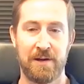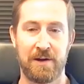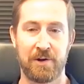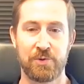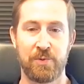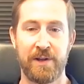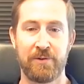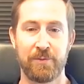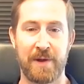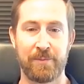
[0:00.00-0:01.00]
Our 20
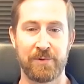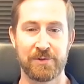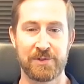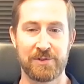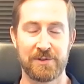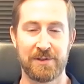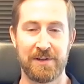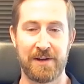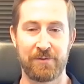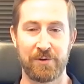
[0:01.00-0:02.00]
group members
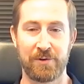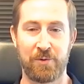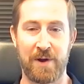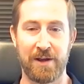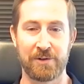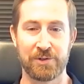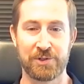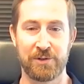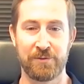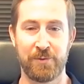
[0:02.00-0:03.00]
never quite
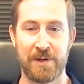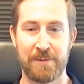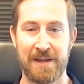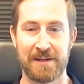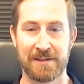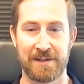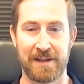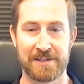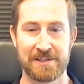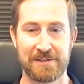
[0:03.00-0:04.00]
understood if we'd make it to
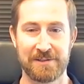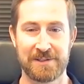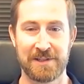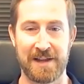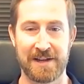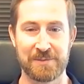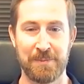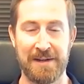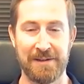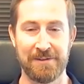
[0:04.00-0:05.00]
the next
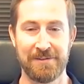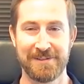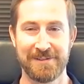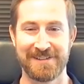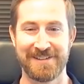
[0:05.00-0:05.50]
meeting.